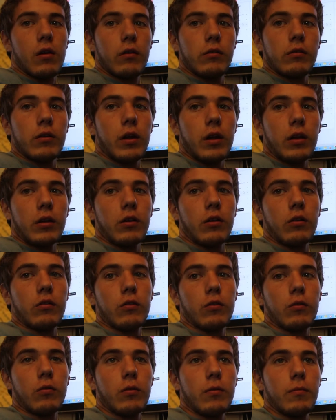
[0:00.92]
Alright,
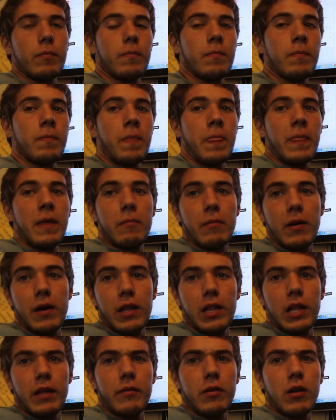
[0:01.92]
so in my
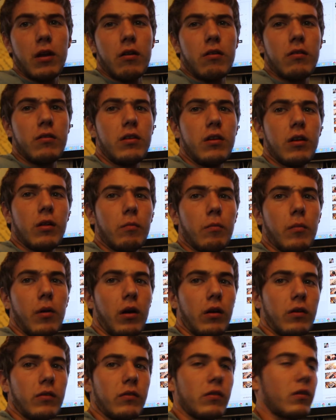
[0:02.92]
1100D
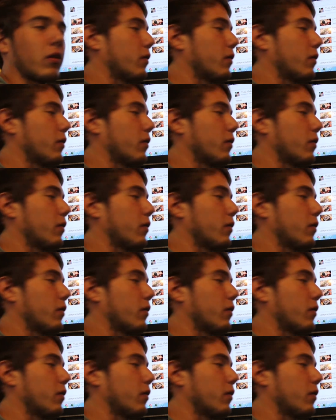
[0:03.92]
unboxing